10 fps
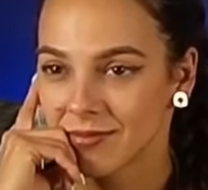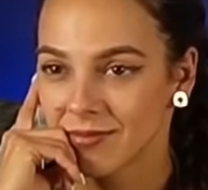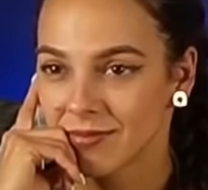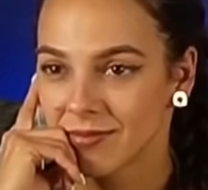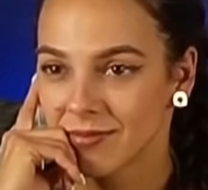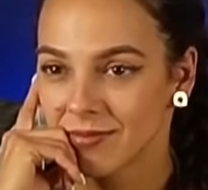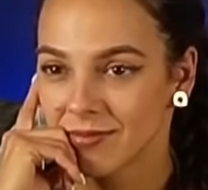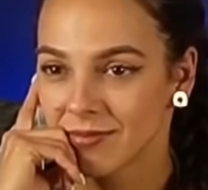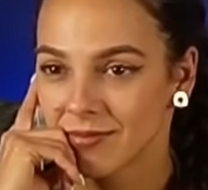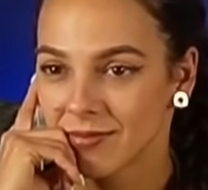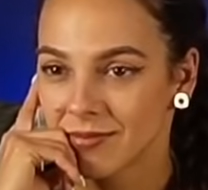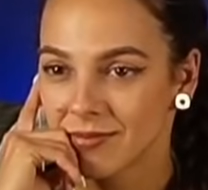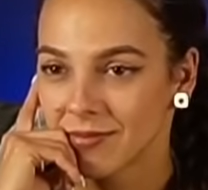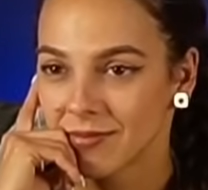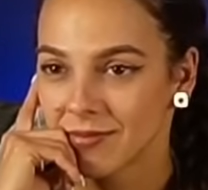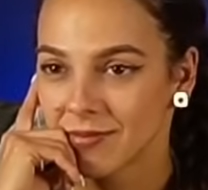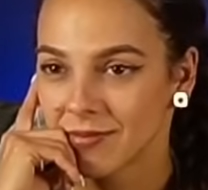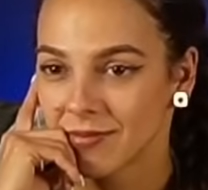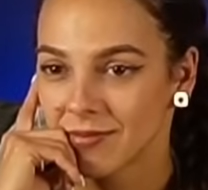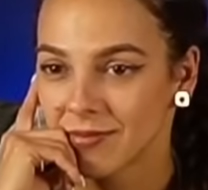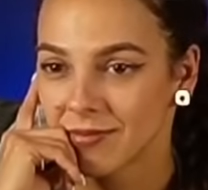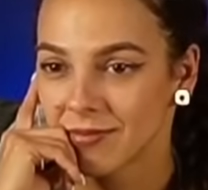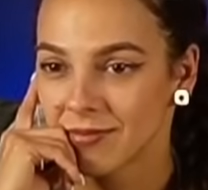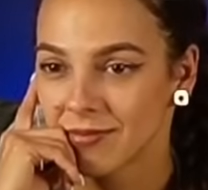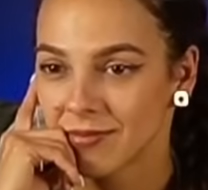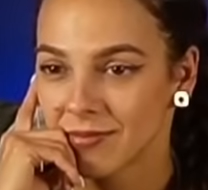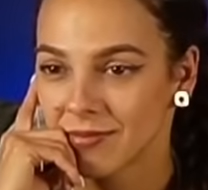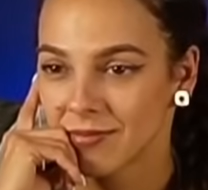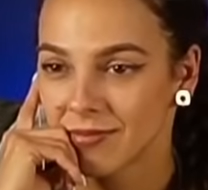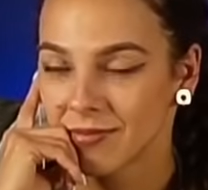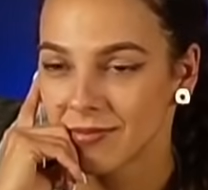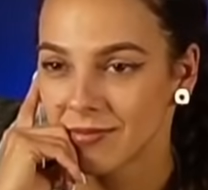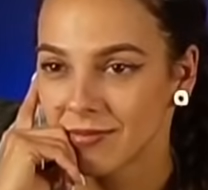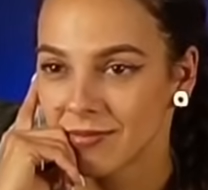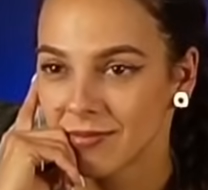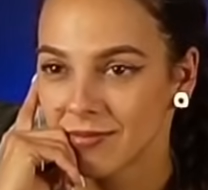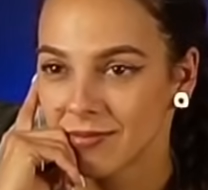The person shown says nothing.